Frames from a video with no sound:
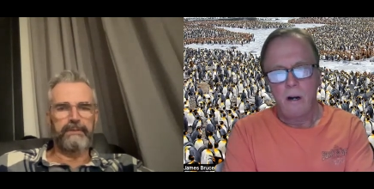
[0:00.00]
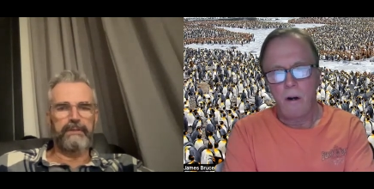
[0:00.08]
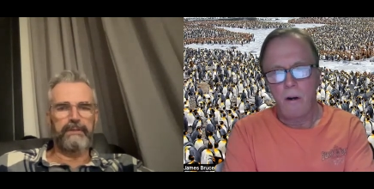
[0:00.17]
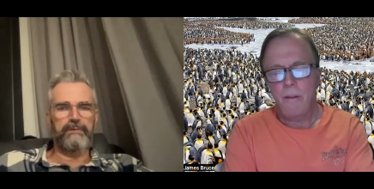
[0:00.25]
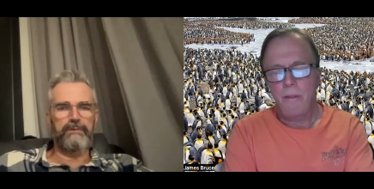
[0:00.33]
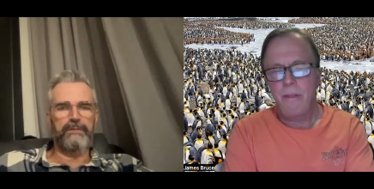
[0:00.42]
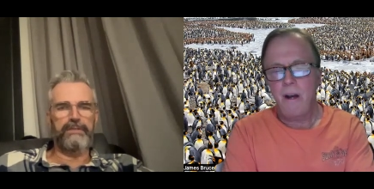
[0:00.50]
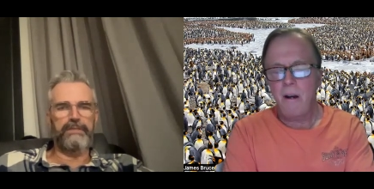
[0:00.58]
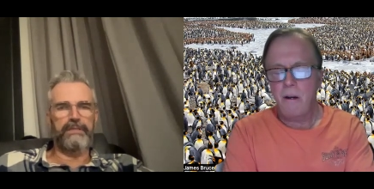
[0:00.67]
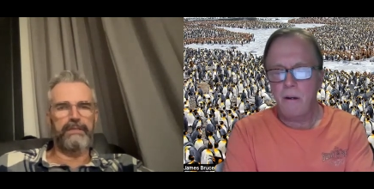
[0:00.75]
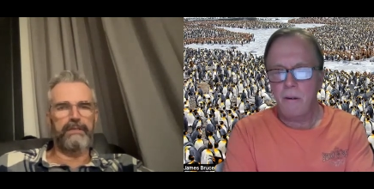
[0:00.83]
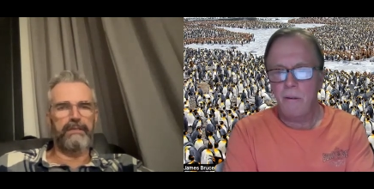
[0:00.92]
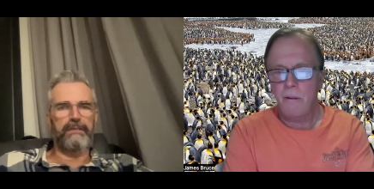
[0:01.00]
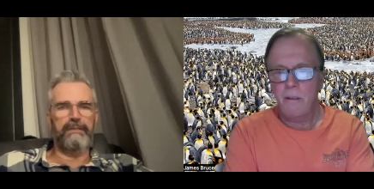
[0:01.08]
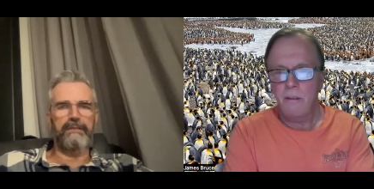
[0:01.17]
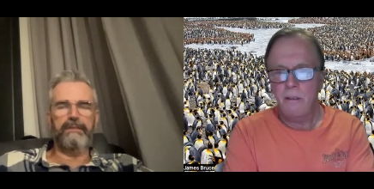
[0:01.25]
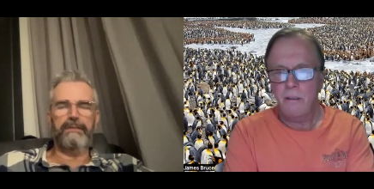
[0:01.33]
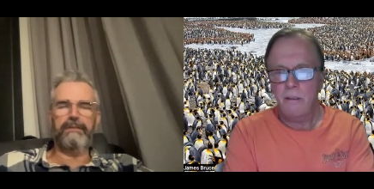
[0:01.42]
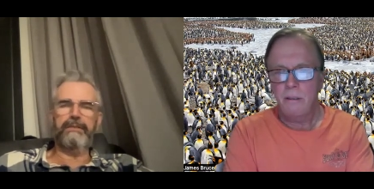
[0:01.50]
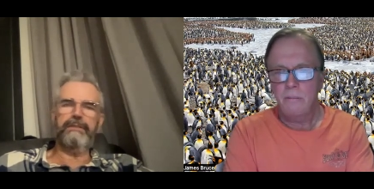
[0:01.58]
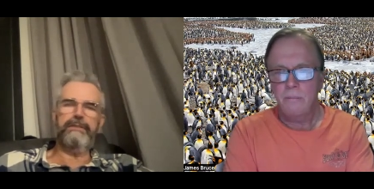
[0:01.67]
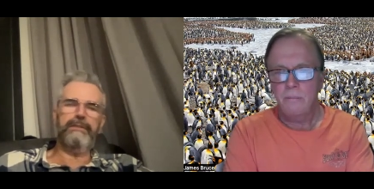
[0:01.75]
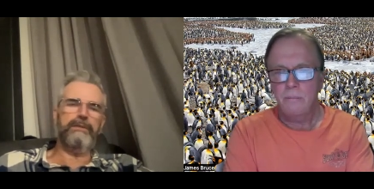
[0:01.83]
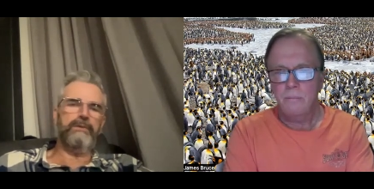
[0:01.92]
Speaker 1: Although, or is it,
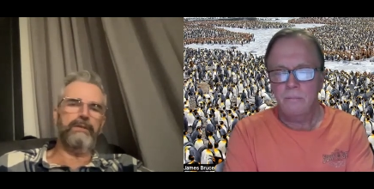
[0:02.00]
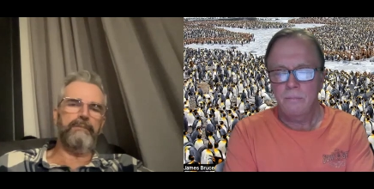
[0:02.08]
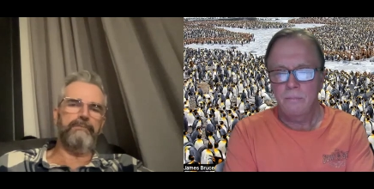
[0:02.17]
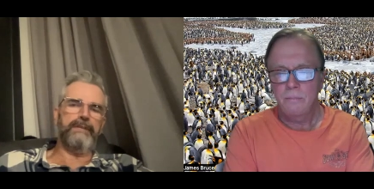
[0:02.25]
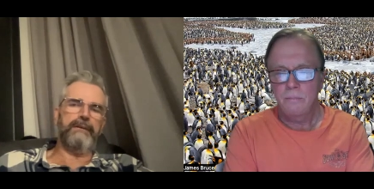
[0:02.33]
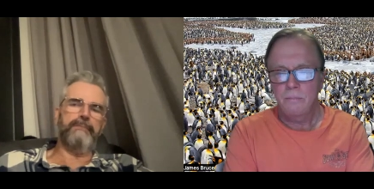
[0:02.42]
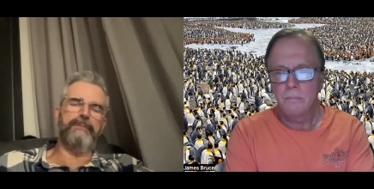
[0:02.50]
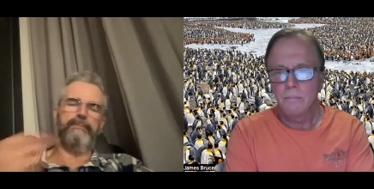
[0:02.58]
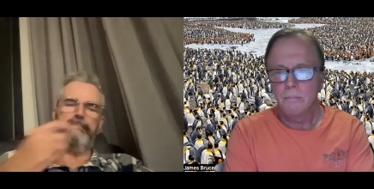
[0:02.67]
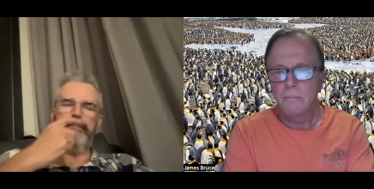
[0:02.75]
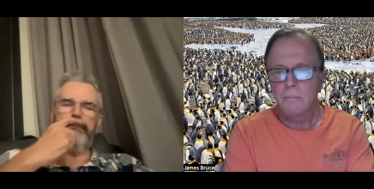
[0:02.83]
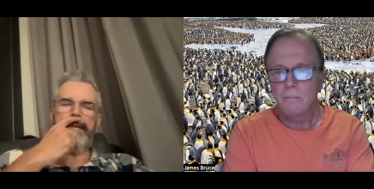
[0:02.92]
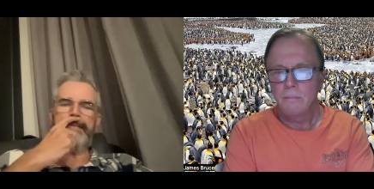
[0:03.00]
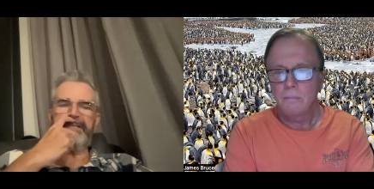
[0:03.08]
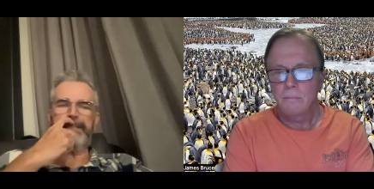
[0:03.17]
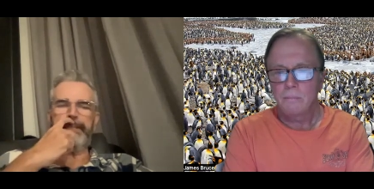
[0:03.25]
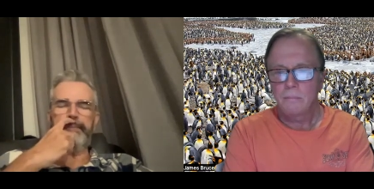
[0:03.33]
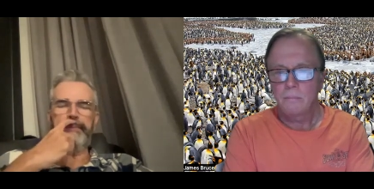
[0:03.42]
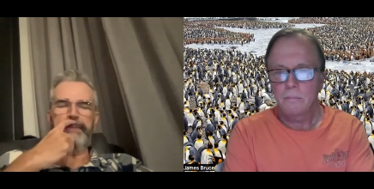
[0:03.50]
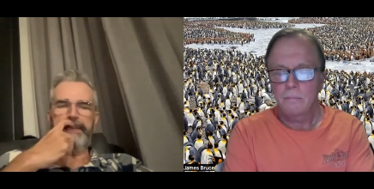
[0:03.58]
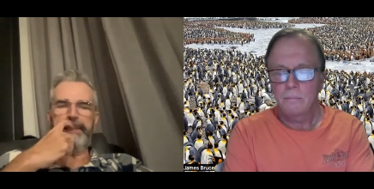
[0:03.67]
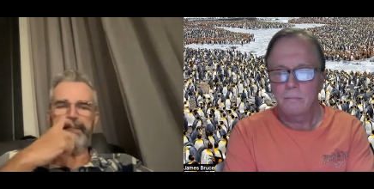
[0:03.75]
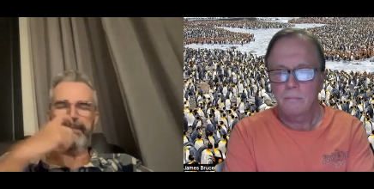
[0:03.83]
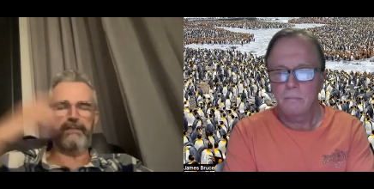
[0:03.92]
you know, I'm, I'm imagining him
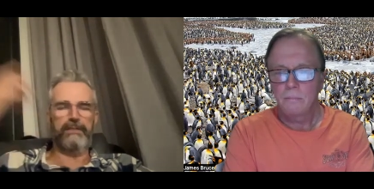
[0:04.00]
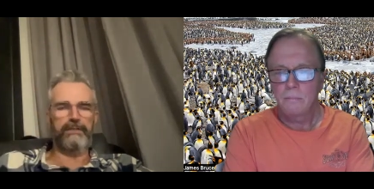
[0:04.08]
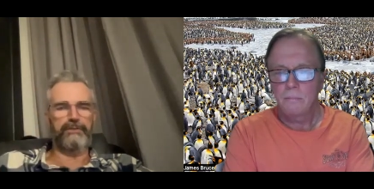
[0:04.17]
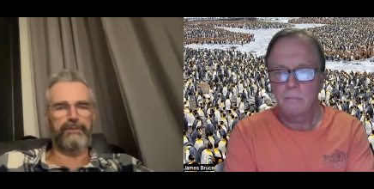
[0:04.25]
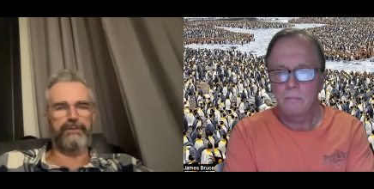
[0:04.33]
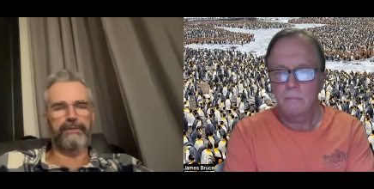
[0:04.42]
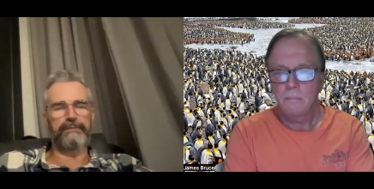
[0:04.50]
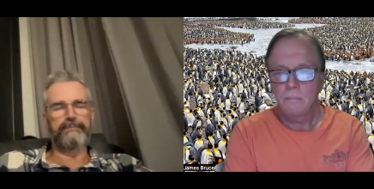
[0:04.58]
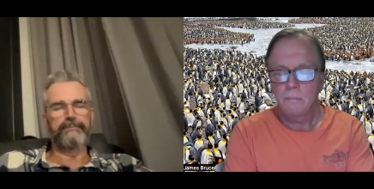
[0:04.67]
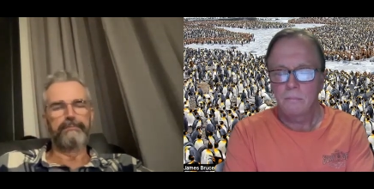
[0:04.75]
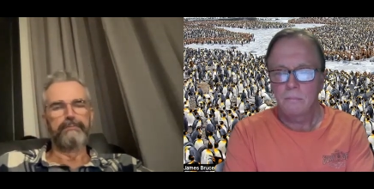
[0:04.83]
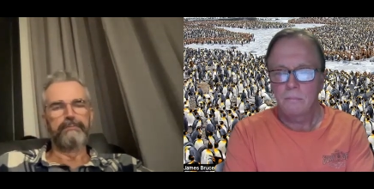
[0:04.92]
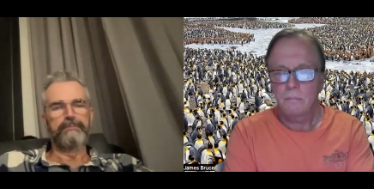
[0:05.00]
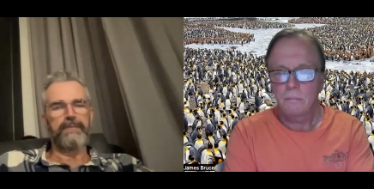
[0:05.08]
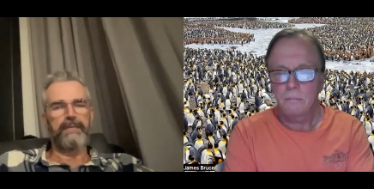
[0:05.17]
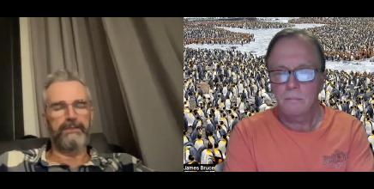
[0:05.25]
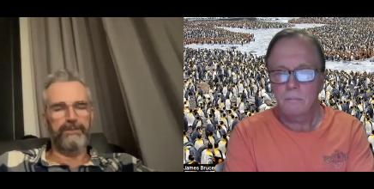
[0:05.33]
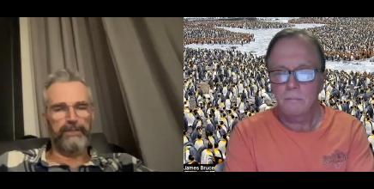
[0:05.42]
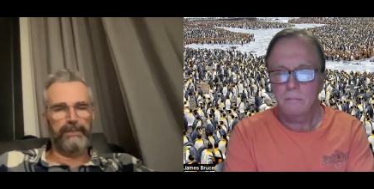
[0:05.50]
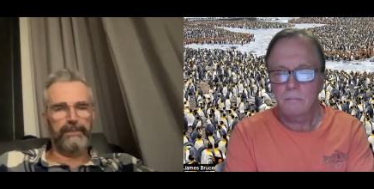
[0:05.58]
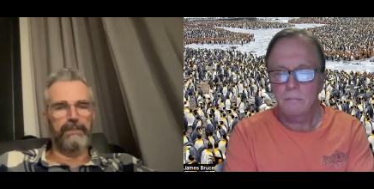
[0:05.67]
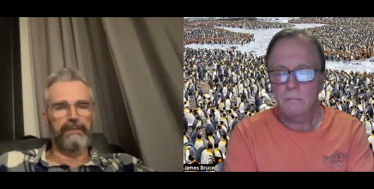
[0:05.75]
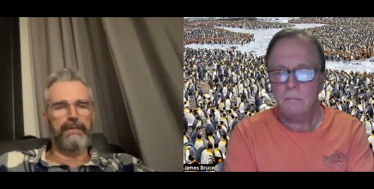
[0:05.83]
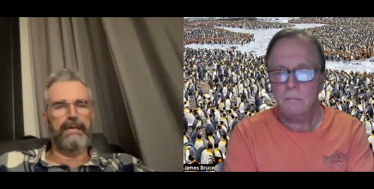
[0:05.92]
playing it in concert and
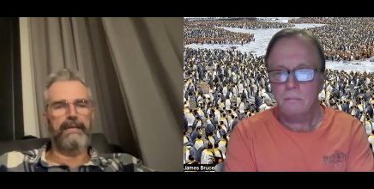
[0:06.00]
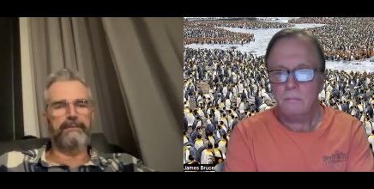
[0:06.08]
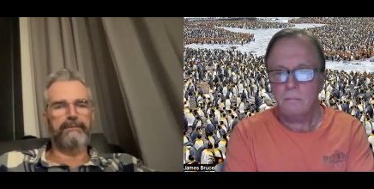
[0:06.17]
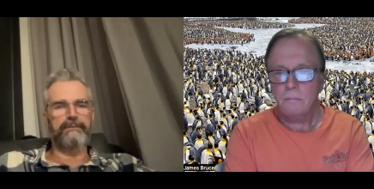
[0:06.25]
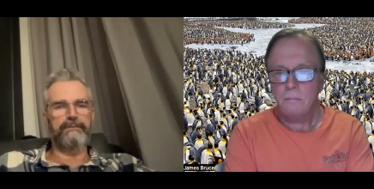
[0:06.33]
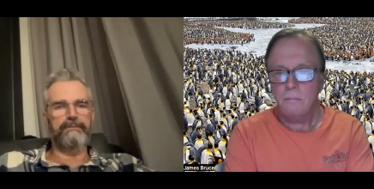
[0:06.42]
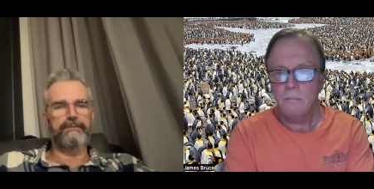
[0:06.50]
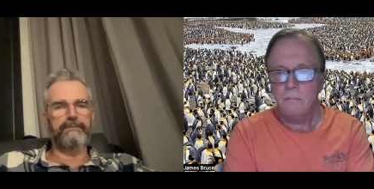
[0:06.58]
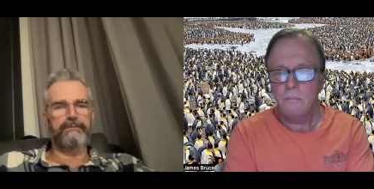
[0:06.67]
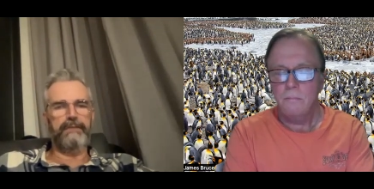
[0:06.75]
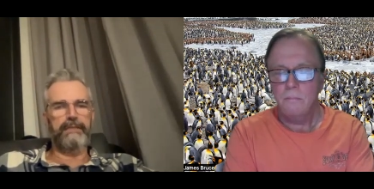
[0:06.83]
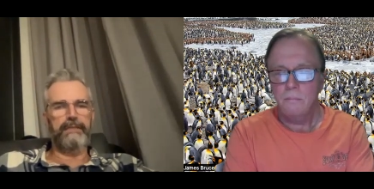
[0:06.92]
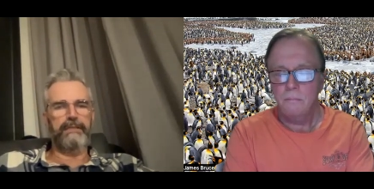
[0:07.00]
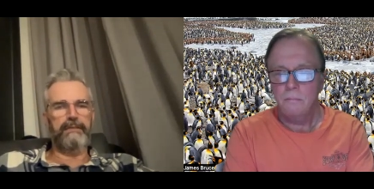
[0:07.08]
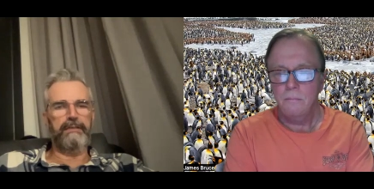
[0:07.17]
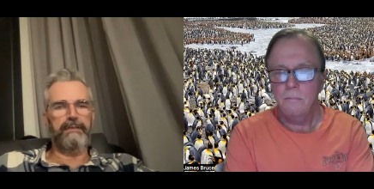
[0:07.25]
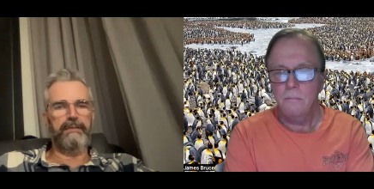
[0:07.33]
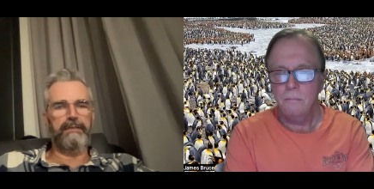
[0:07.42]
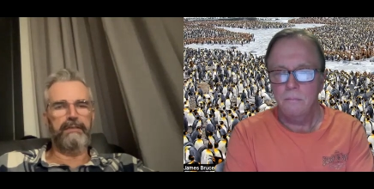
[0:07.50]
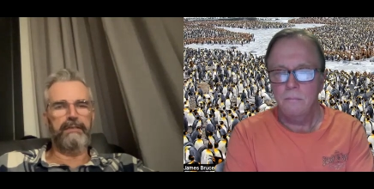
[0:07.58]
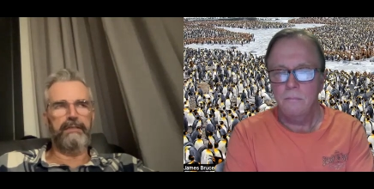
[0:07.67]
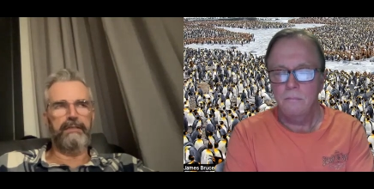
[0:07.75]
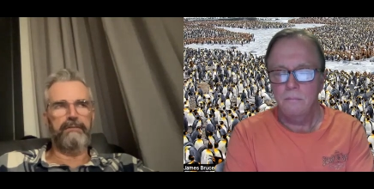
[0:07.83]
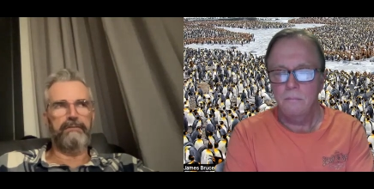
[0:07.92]
singing that.
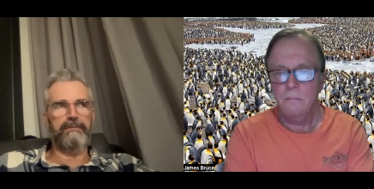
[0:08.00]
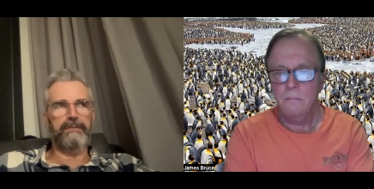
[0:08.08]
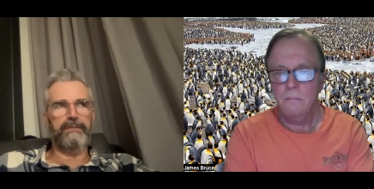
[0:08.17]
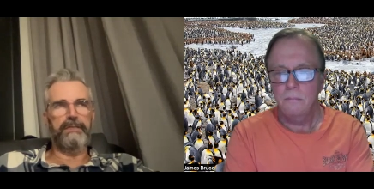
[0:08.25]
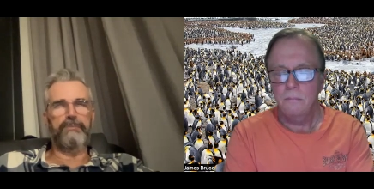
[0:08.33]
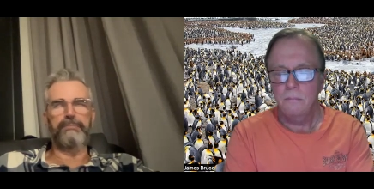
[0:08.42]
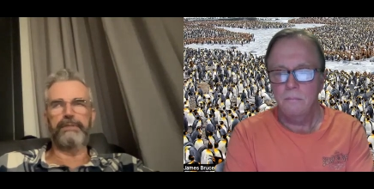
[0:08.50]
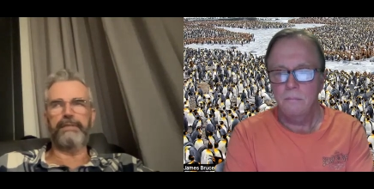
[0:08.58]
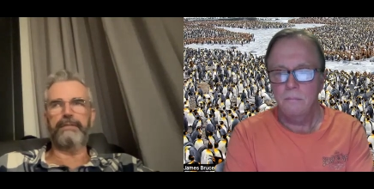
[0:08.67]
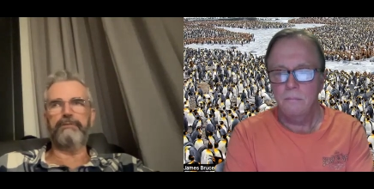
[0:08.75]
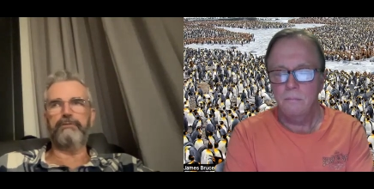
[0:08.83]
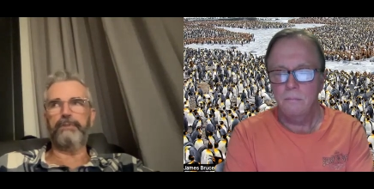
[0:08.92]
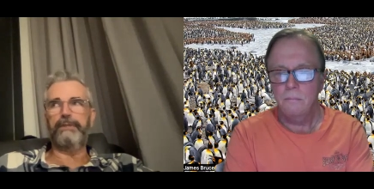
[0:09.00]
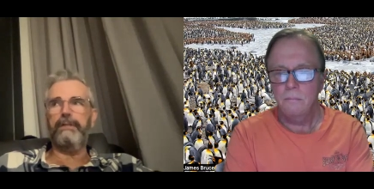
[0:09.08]
And it the implication would be